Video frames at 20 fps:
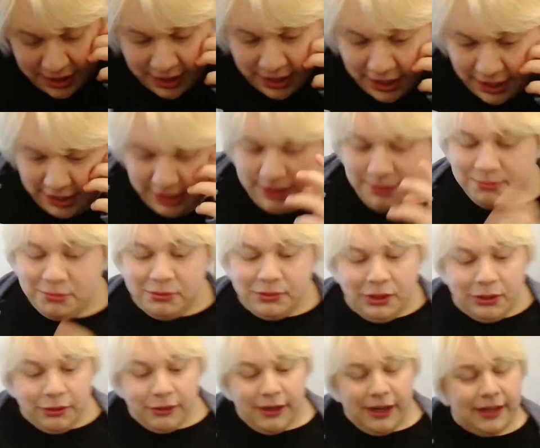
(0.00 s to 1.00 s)
All
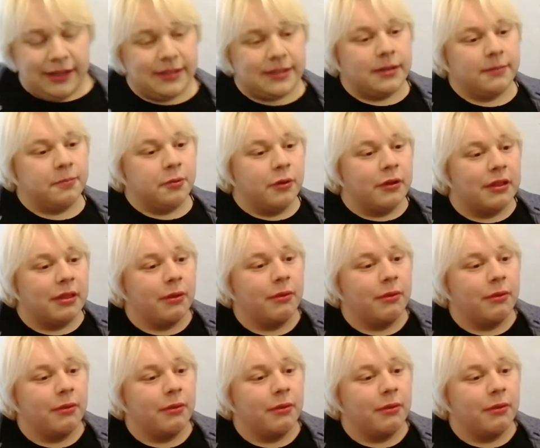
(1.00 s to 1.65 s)
the way to the point